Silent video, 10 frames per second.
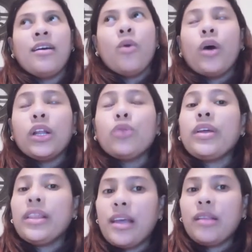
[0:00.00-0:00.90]
what
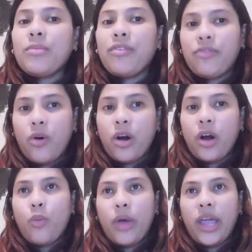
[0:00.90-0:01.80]
we did
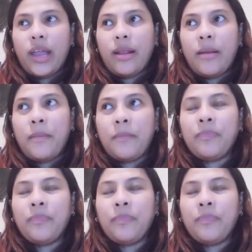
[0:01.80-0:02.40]
before when